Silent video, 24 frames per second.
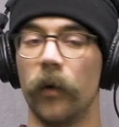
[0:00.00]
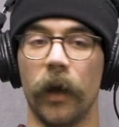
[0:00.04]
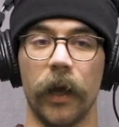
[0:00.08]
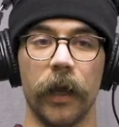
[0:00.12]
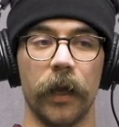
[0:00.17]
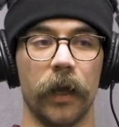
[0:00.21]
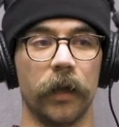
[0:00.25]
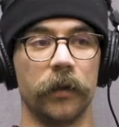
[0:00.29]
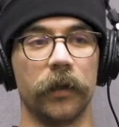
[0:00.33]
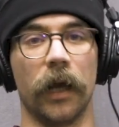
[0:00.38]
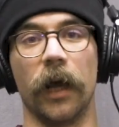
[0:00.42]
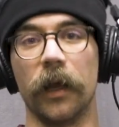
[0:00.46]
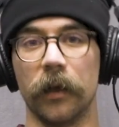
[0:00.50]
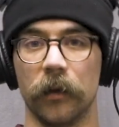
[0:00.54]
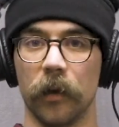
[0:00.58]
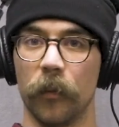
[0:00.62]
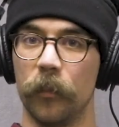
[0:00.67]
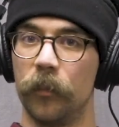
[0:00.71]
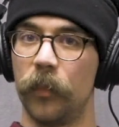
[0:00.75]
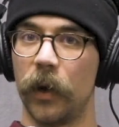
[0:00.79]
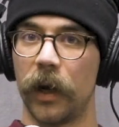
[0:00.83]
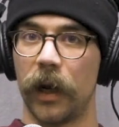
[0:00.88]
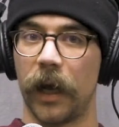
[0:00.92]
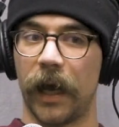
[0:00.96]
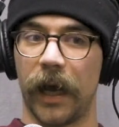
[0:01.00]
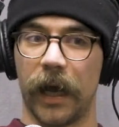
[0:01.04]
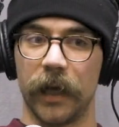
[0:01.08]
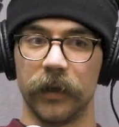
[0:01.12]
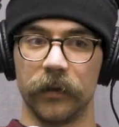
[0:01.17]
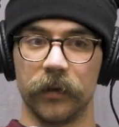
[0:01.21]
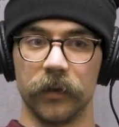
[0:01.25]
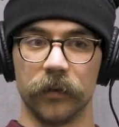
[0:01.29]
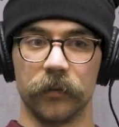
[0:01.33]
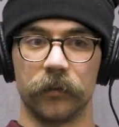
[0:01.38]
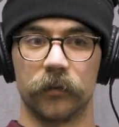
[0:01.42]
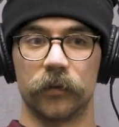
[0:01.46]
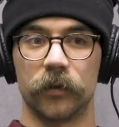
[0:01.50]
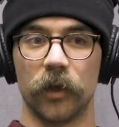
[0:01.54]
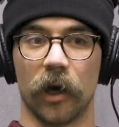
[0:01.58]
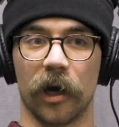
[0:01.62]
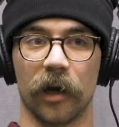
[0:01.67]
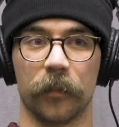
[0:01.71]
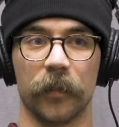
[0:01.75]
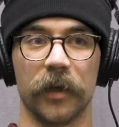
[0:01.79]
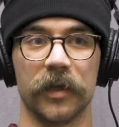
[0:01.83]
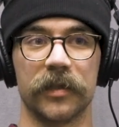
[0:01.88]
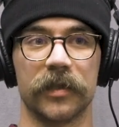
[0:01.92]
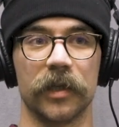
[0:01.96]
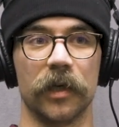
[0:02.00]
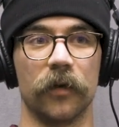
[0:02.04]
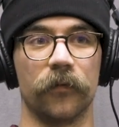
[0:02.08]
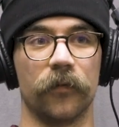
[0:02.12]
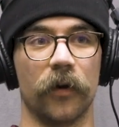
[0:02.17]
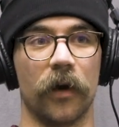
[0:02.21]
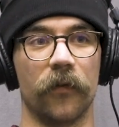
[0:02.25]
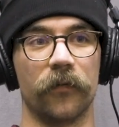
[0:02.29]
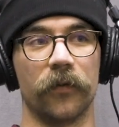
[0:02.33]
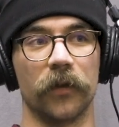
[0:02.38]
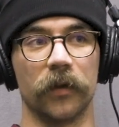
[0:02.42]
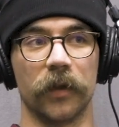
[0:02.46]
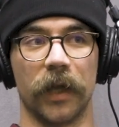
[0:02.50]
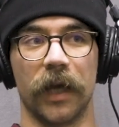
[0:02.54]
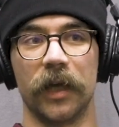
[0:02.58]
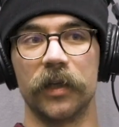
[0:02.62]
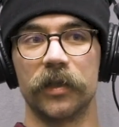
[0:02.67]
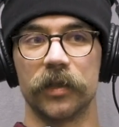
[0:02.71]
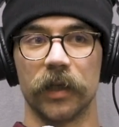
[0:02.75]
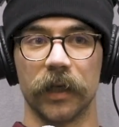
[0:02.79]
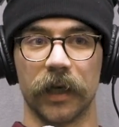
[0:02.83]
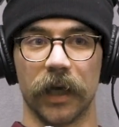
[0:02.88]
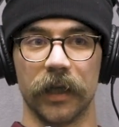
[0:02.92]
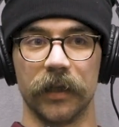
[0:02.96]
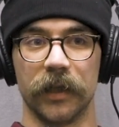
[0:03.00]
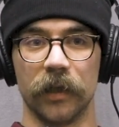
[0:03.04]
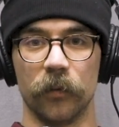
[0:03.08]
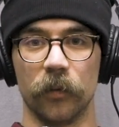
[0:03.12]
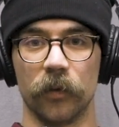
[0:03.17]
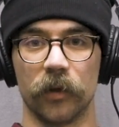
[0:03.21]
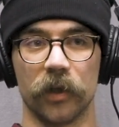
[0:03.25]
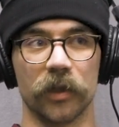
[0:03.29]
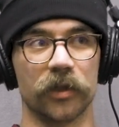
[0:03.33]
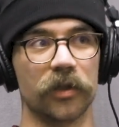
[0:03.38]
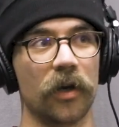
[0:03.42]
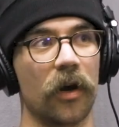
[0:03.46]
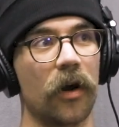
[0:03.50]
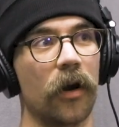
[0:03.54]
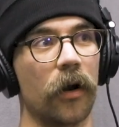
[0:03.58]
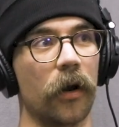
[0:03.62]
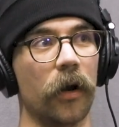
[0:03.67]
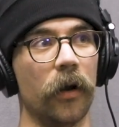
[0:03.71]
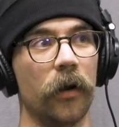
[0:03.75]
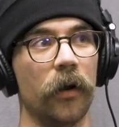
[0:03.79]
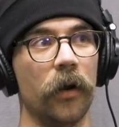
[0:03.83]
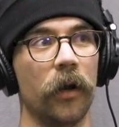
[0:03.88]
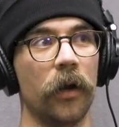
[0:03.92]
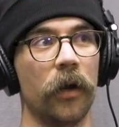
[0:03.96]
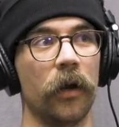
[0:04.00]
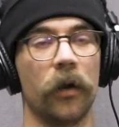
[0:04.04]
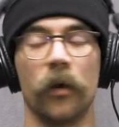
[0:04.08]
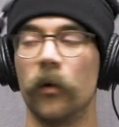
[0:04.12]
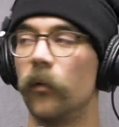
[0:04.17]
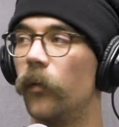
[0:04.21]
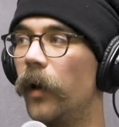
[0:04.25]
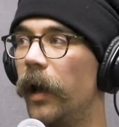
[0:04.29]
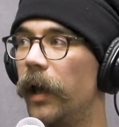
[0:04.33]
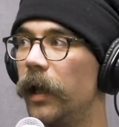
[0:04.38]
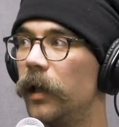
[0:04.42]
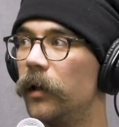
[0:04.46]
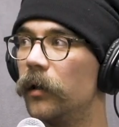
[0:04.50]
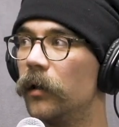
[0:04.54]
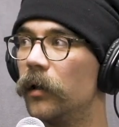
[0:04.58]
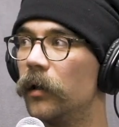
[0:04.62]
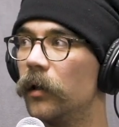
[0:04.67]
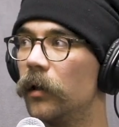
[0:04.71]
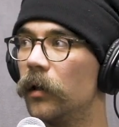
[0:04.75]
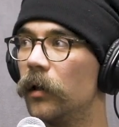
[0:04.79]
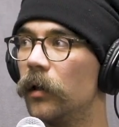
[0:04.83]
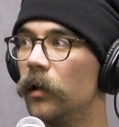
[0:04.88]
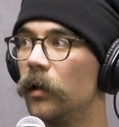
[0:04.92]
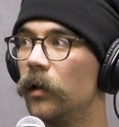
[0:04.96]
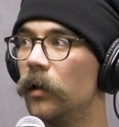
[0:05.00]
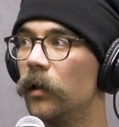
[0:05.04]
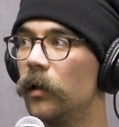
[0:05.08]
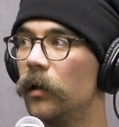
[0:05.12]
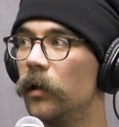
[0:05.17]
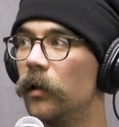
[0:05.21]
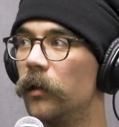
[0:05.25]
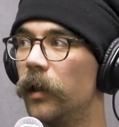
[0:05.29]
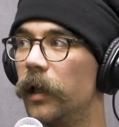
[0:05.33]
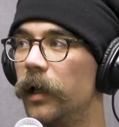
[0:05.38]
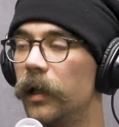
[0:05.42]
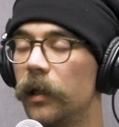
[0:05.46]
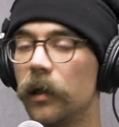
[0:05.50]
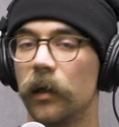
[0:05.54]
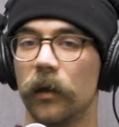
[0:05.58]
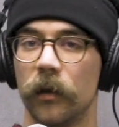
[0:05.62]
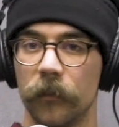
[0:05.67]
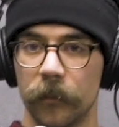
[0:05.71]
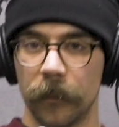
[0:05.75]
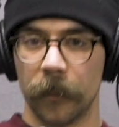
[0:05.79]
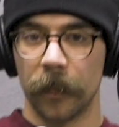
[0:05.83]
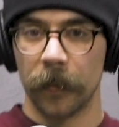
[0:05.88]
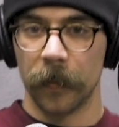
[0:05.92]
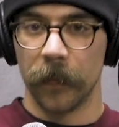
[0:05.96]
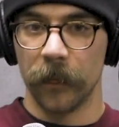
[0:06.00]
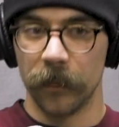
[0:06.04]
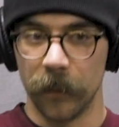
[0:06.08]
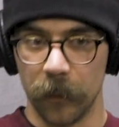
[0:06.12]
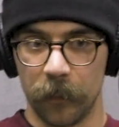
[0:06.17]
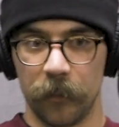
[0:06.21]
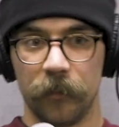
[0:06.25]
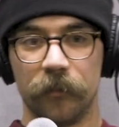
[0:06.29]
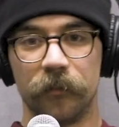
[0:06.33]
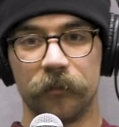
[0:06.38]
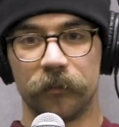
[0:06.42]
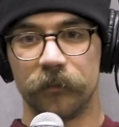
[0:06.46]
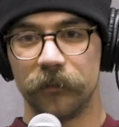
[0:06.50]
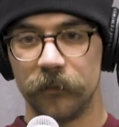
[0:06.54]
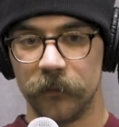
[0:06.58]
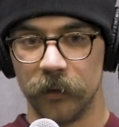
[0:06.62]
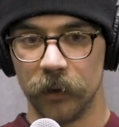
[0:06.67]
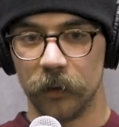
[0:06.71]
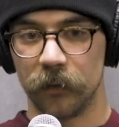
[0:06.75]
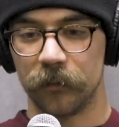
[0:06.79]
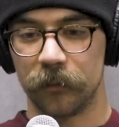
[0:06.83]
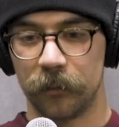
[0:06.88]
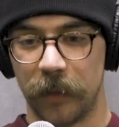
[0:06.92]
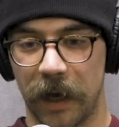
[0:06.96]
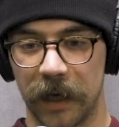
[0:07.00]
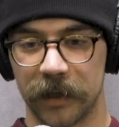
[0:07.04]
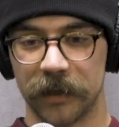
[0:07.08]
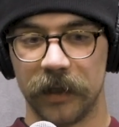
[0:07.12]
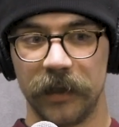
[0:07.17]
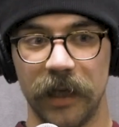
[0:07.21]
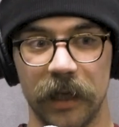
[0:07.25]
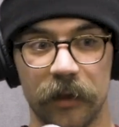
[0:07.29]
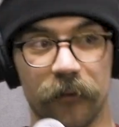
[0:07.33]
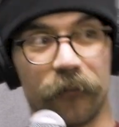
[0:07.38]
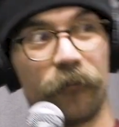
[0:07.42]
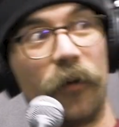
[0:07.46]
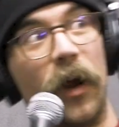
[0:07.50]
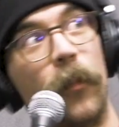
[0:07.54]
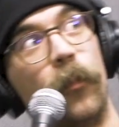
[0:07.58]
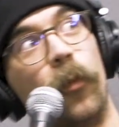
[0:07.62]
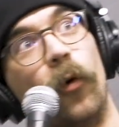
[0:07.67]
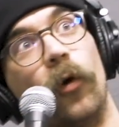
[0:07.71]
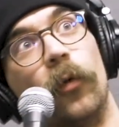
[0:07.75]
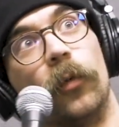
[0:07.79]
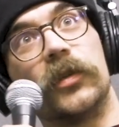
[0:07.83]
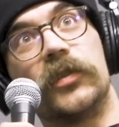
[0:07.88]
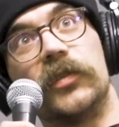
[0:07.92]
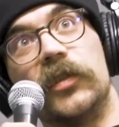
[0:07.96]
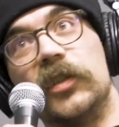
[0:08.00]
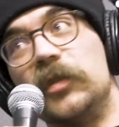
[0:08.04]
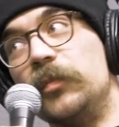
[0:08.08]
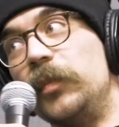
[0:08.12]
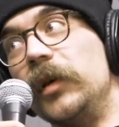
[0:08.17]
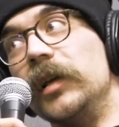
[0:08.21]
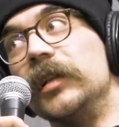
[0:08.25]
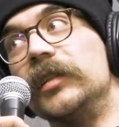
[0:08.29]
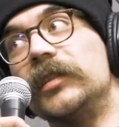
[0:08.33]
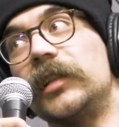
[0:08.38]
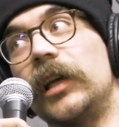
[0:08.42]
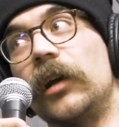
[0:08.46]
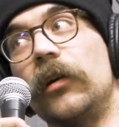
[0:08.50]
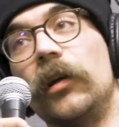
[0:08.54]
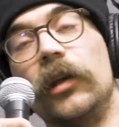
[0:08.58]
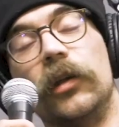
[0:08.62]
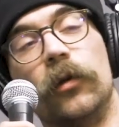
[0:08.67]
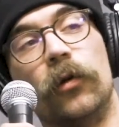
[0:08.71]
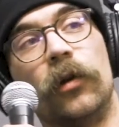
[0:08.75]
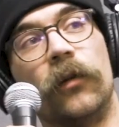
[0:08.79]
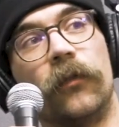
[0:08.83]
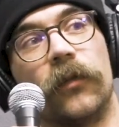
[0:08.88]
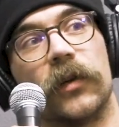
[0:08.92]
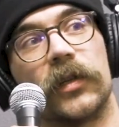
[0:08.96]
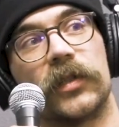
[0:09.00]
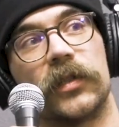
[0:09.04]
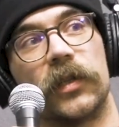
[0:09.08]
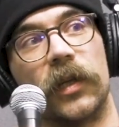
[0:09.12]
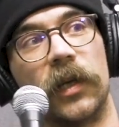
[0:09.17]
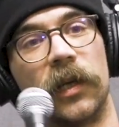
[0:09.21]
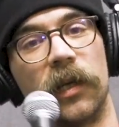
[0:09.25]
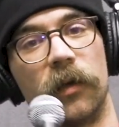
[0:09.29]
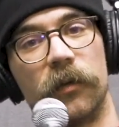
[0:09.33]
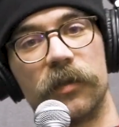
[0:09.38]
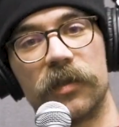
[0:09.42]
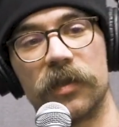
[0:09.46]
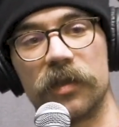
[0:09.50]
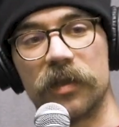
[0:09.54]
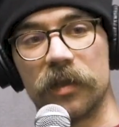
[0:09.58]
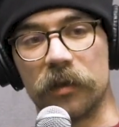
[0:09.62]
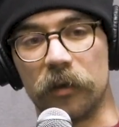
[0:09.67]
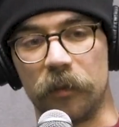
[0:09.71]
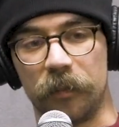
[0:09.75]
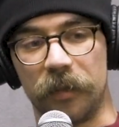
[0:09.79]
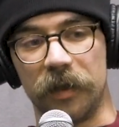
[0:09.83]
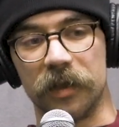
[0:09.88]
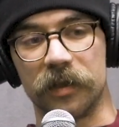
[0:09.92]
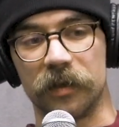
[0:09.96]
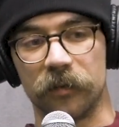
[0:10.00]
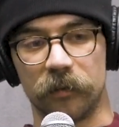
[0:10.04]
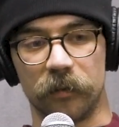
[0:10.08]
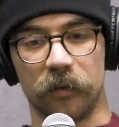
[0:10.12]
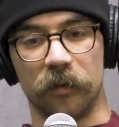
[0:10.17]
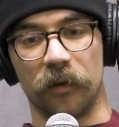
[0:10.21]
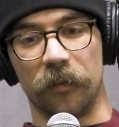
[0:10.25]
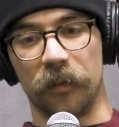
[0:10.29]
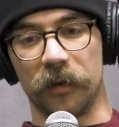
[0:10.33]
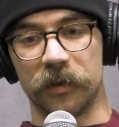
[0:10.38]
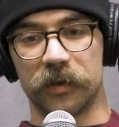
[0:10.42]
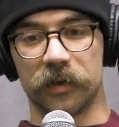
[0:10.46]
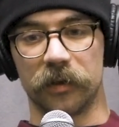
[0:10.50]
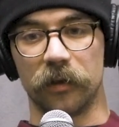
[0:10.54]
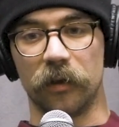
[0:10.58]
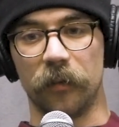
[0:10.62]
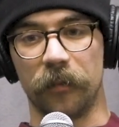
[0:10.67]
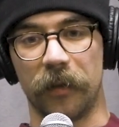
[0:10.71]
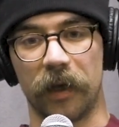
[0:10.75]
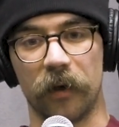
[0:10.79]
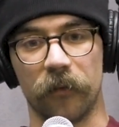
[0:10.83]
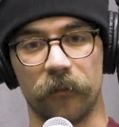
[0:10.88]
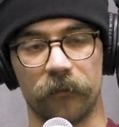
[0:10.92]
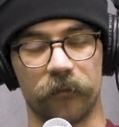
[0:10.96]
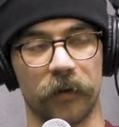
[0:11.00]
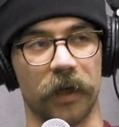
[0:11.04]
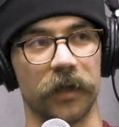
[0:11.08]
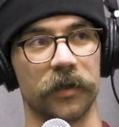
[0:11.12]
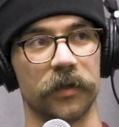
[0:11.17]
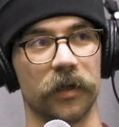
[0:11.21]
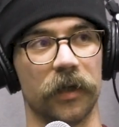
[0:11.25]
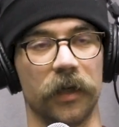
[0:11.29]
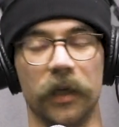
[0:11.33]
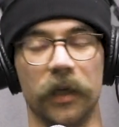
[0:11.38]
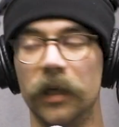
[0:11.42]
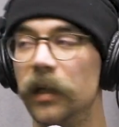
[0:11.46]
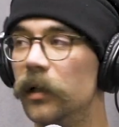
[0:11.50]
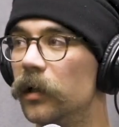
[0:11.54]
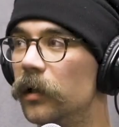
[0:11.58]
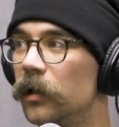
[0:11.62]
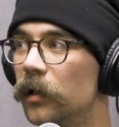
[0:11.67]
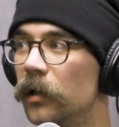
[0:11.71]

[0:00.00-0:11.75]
Right. But I had to talk myself off the ledge, like I did with guitar. Right. Like, you know, back in the day, the fretboard wasn't this big scary universe thing. It was this little piece of wood with a bunch of little metal frets on it.